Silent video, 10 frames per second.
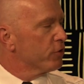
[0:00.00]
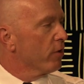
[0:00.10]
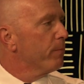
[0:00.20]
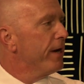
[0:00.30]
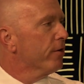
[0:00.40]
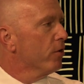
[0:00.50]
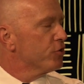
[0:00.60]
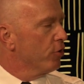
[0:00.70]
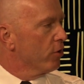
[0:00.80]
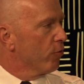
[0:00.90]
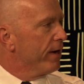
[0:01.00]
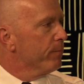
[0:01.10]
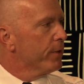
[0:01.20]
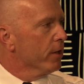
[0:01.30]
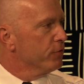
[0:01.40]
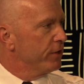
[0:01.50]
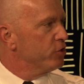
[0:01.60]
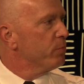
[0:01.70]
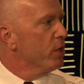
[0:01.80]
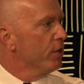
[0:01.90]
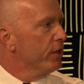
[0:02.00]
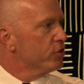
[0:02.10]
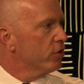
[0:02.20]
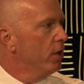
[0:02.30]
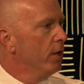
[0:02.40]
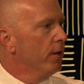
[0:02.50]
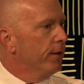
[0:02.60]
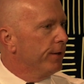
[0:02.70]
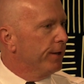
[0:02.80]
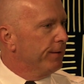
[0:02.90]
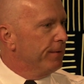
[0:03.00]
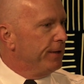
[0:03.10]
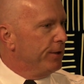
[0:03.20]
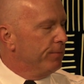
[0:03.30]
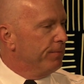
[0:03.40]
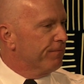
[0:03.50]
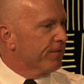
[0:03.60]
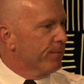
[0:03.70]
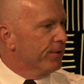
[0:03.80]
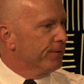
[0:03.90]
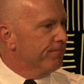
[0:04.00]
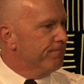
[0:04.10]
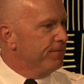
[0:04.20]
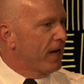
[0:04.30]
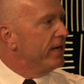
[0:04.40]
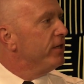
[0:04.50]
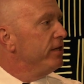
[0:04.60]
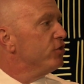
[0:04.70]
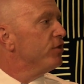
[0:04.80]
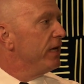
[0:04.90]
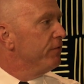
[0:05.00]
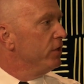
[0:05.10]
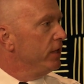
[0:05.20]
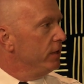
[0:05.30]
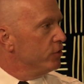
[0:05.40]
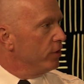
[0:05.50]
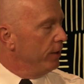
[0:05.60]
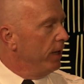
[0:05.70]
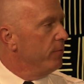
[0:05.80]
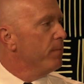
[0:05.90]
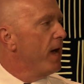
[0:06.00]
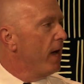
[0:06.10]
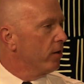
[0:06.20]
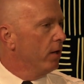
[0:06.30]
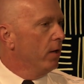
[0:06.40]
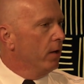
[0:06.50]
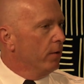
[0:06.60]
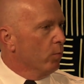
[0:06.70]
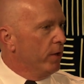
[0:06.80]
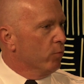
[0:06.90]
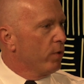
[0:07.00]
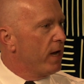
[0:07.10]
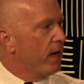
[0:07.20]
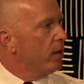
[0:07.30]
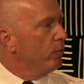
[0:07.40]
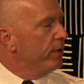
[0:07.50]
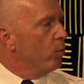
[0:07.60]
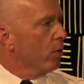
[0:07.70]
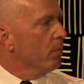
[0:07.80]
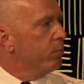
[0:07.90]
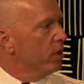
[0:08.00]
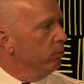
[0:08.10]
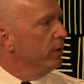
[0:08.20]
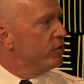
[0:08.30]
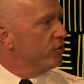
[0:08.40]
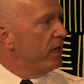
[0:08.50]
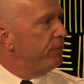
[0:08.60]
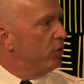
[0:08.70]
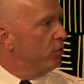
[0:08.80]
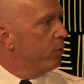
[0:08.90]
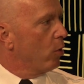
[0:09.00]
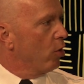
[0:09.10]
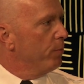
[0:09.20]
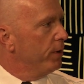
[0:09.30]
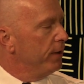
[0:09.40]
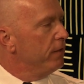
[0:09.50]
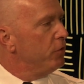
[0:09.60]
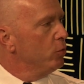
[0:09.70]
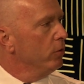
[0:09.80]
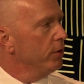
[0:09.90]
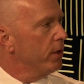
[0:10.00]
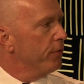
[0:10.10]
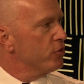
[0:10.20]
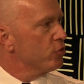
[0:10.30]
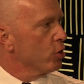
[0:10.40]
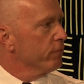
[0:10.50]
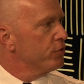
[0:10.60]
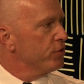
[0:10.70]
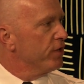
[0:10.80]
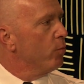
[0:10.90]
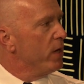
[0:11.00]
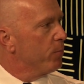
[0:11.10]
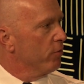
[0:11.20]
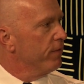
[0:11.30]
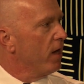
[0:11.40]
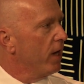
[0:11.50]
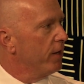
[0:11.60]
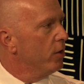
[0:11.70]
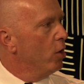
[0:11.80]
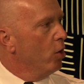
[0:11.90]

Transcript: our parents and our grandparents experienced, from the 1970s and back. In reality, we're a public safety department, and if you look at the services that we provide,